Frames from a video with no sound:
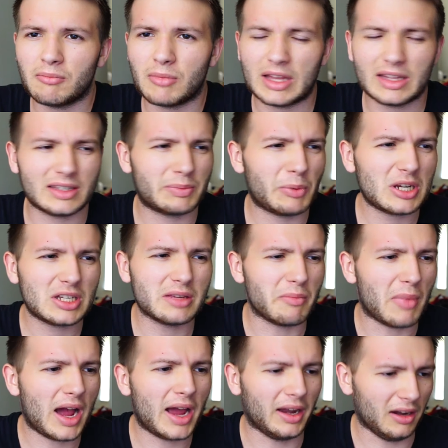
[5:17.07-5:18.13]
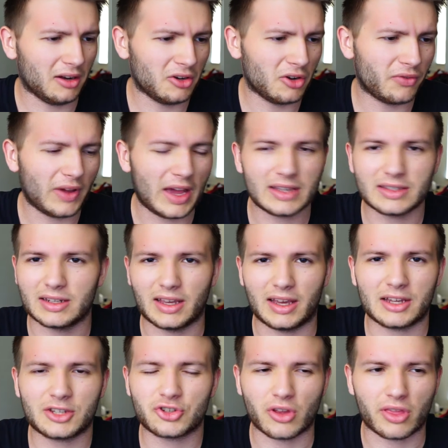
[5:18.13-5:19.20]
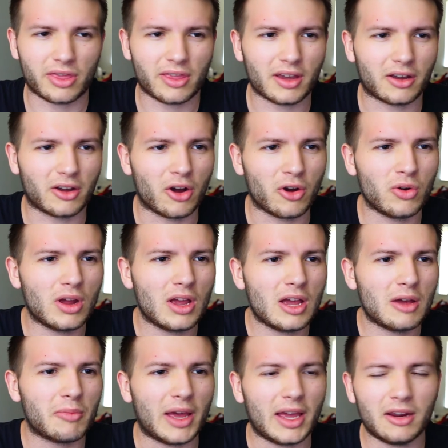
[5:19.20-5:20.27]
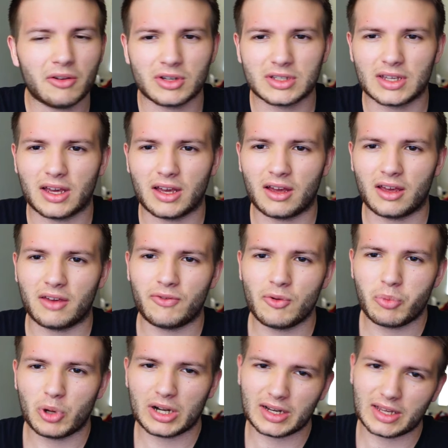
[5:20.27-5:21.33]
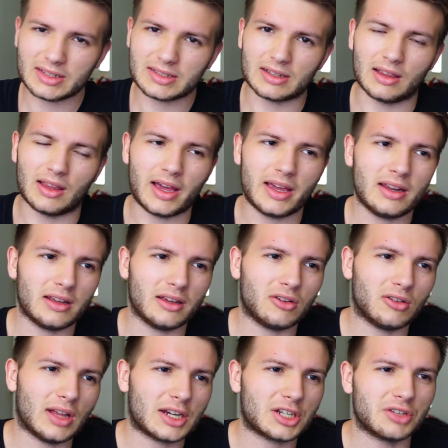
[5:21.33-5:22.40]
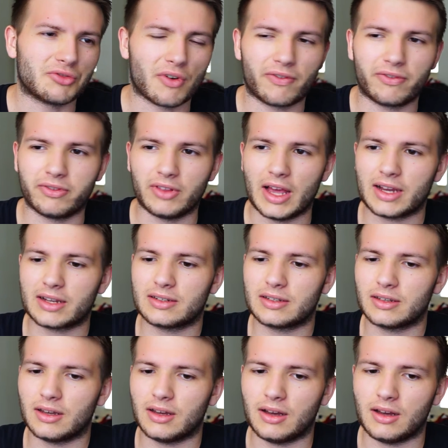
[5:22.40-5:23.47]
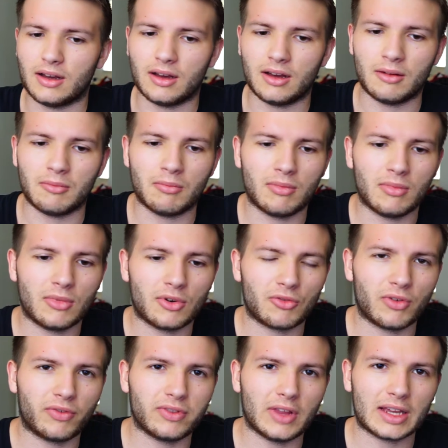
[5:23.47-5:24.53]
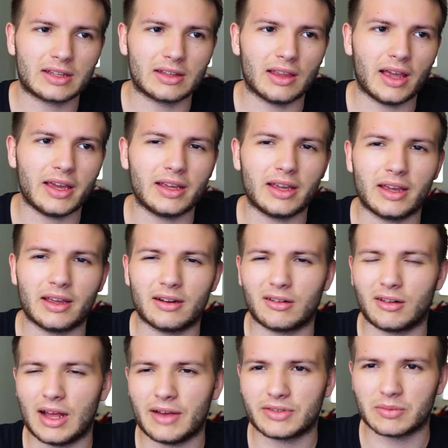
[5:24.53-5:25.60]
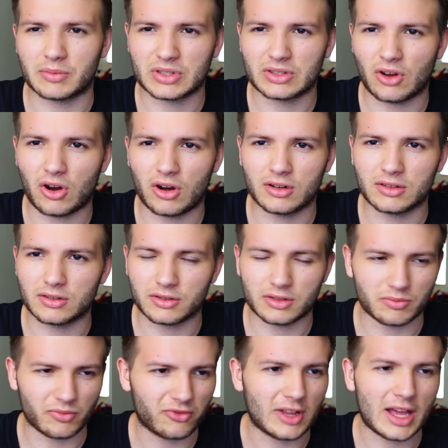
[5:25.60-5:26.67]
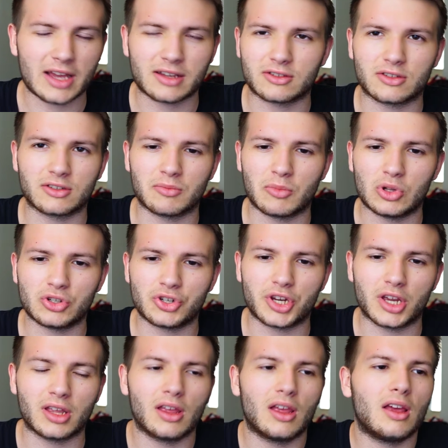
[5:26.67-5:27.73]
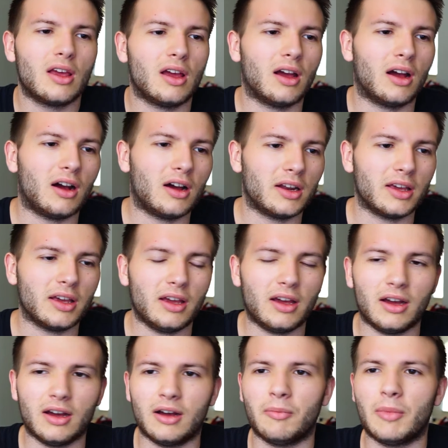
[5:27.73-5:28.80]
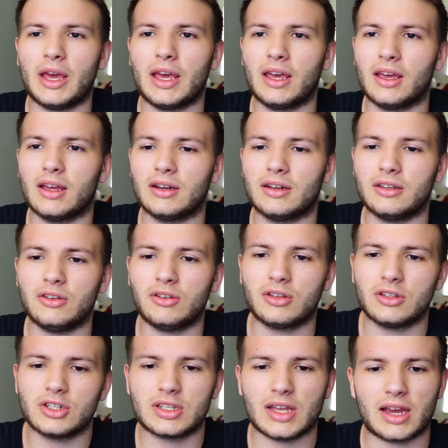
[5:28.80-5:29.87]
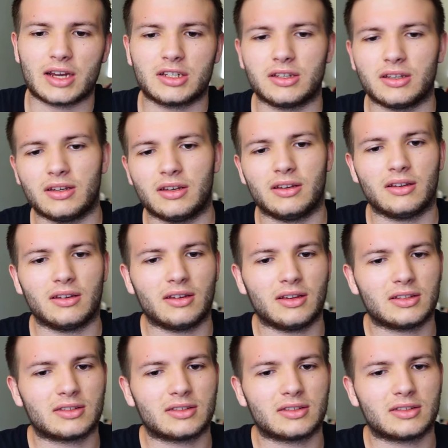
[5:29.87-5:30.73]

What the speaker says: especially mine. I don't know if it has an extra thick coat. But anyways, if you put it against the light, it'll actually reflect light, and it'll have some stars or some flags or some bullshit on it. And you can just actually,